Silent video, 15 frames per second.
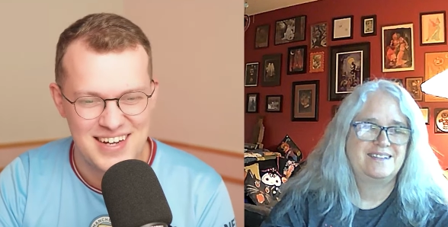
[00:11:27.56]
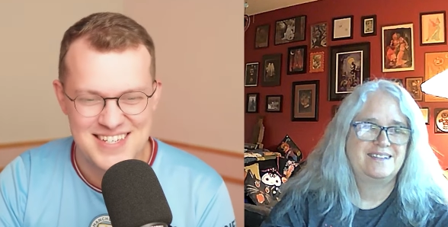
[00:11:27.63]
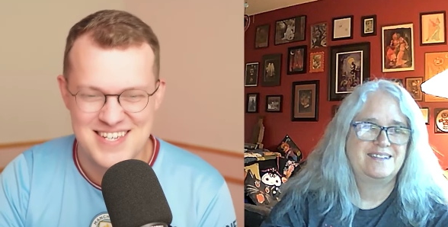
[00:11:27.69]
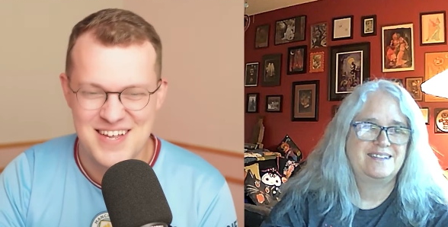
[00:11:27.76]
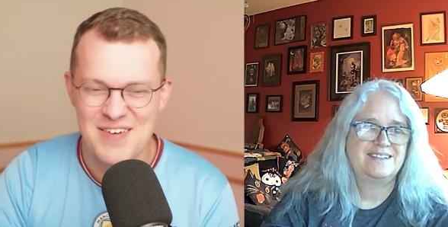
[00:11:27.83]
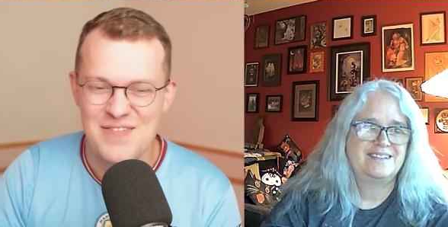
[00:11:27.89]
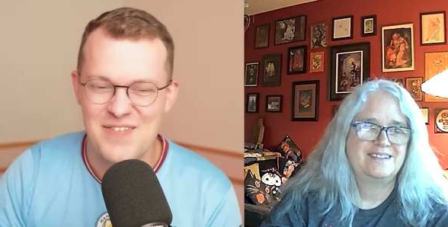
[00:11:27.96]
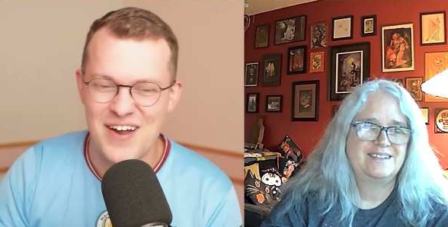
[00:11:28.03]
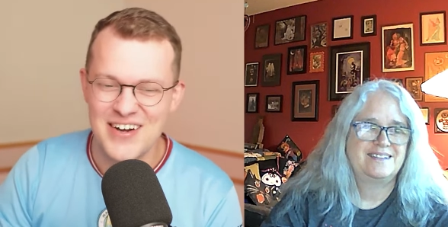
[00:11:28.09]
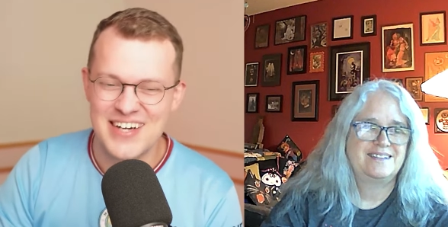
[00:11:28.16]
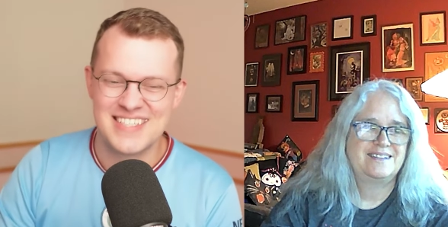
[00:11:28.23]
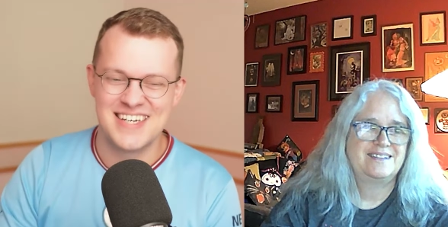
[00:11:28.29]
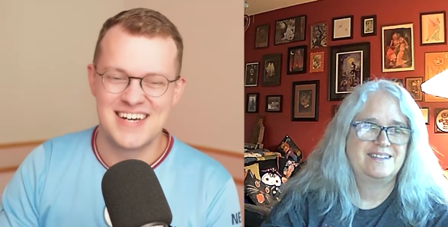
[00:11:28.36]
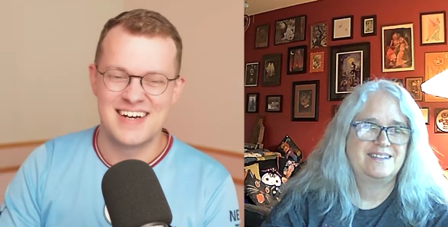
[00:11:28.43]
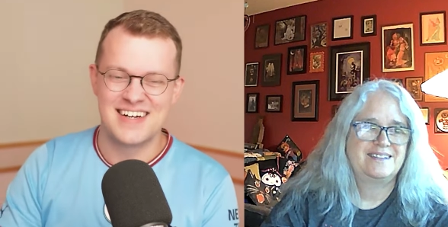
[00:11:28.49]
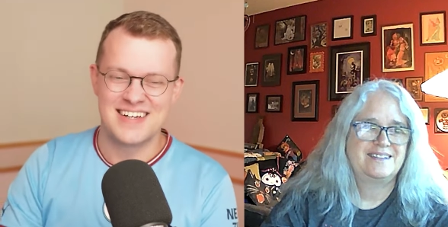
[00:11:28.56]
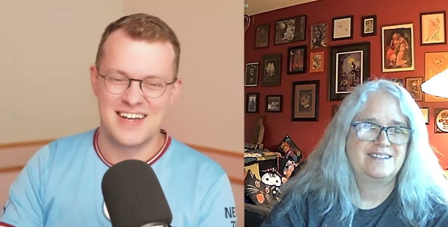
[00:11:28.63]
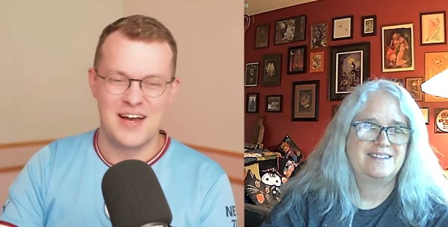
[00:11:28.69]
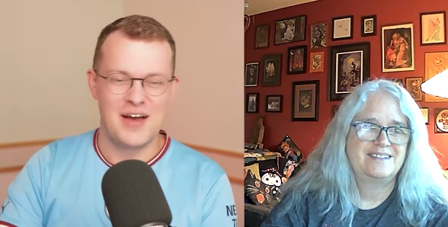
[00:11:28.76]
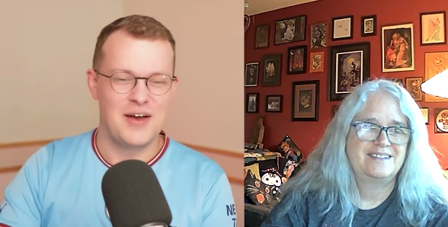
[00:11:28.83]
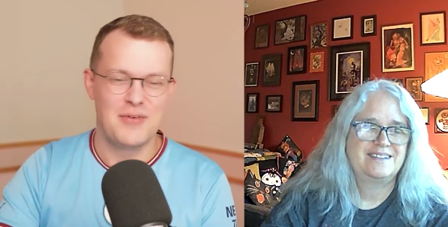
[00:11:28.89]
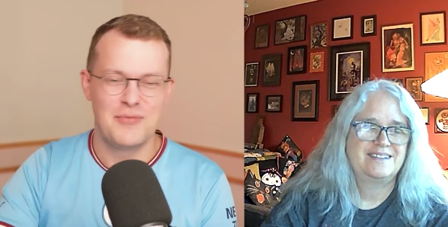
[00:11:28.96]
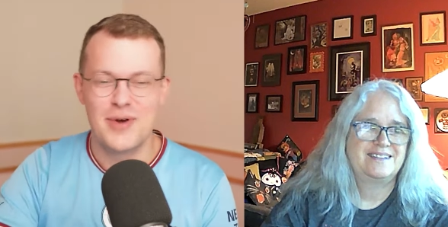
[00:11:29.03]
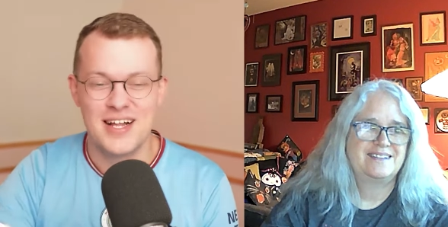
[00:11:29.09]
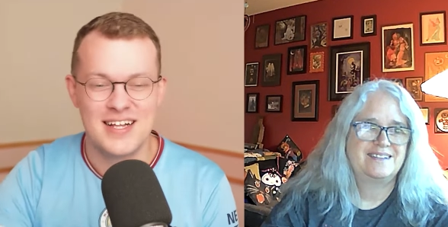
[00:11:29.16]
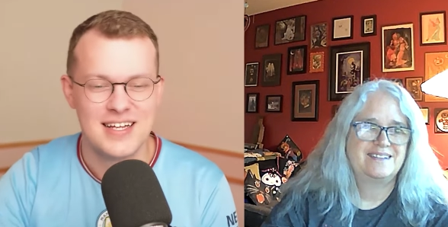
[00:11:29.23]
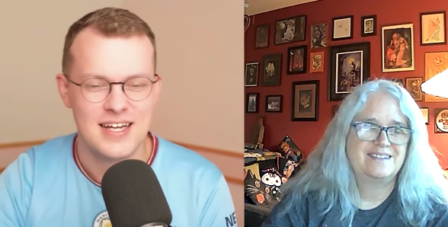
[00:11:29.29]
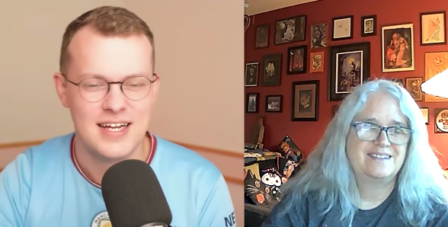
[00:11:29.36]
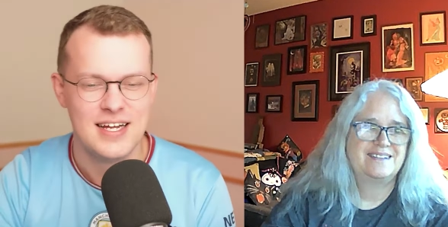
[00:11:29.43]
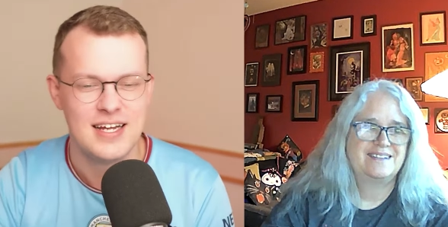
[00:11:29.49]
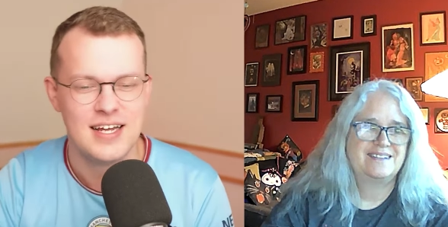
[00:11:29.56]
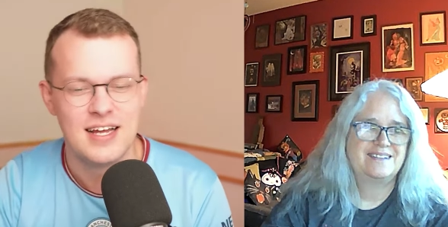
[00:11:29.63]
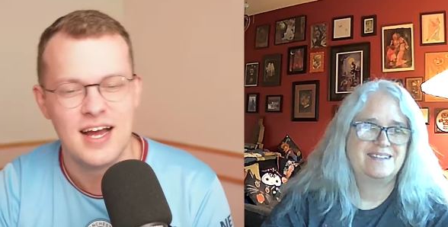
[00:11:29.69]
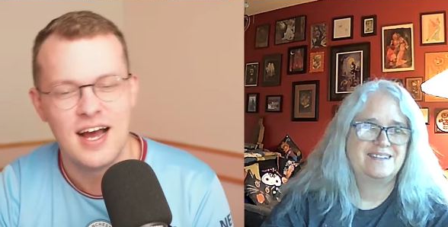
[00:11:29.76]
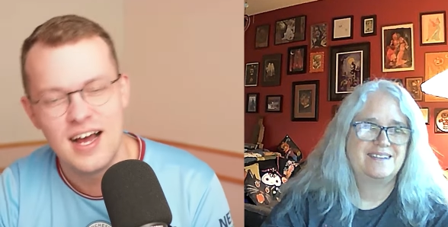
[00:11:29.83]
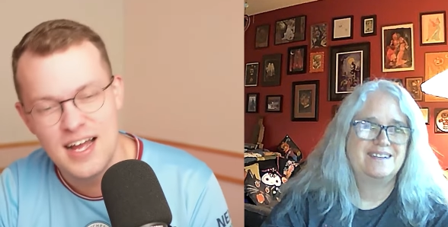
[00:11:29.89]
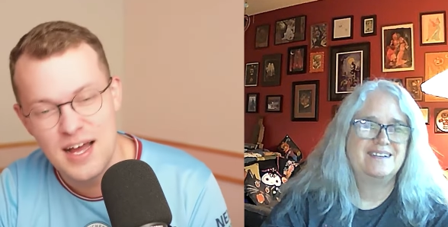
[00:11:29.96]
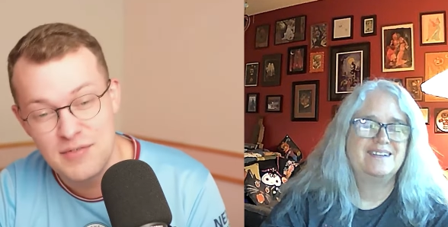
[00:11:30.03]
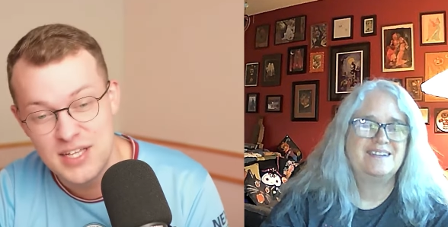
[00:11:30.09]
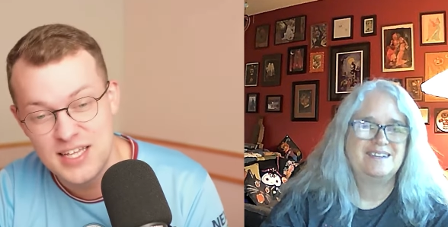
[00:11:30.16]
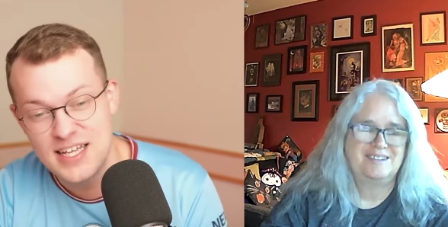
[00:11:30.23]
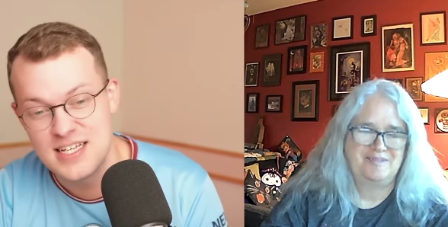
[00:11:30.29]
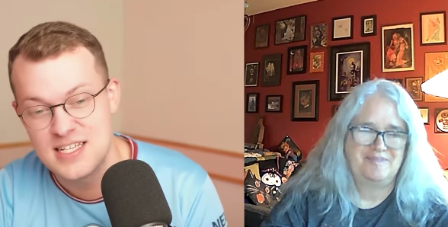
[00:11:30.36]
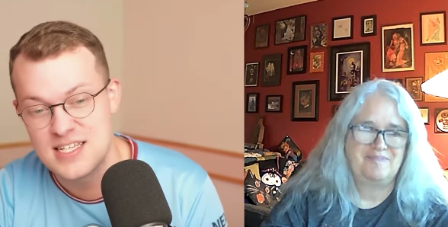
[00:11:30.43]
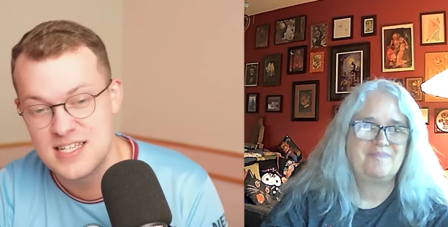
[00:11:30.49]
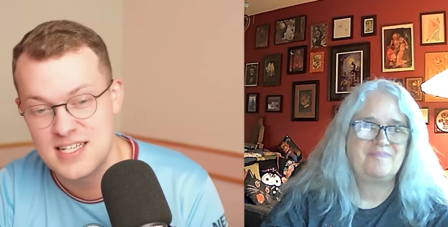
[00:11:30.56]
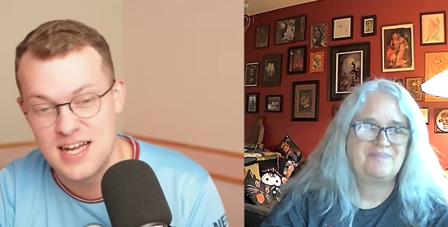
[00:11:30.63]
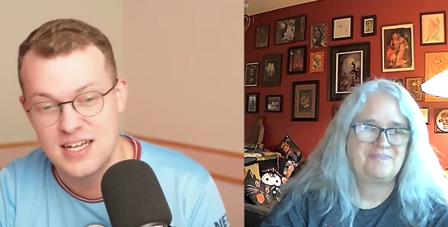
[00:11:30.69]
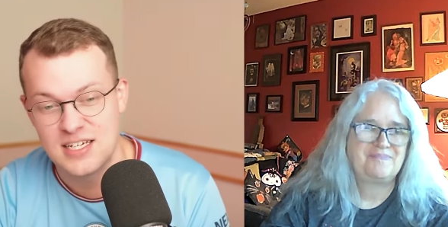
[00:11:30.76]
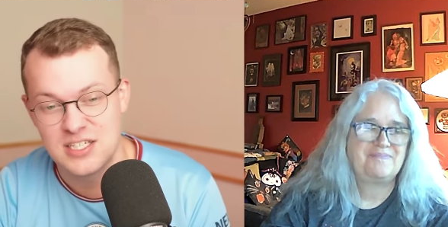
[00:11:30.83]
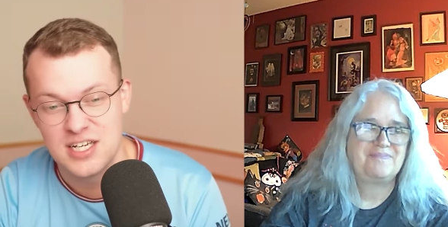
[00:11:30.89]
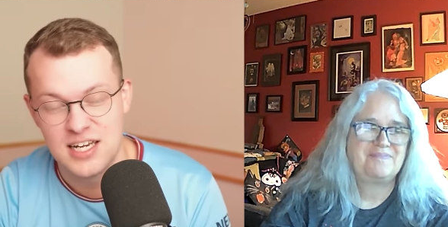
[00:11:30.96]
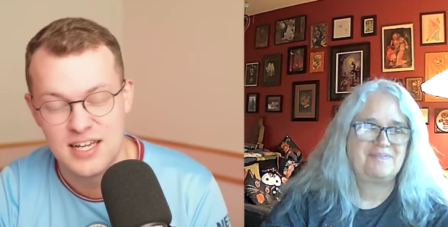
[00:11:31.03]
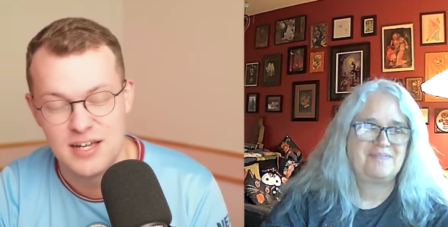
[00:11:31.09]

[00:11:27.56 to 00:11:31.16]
Speaker 1: some very dark. Uh, well, I have a list actually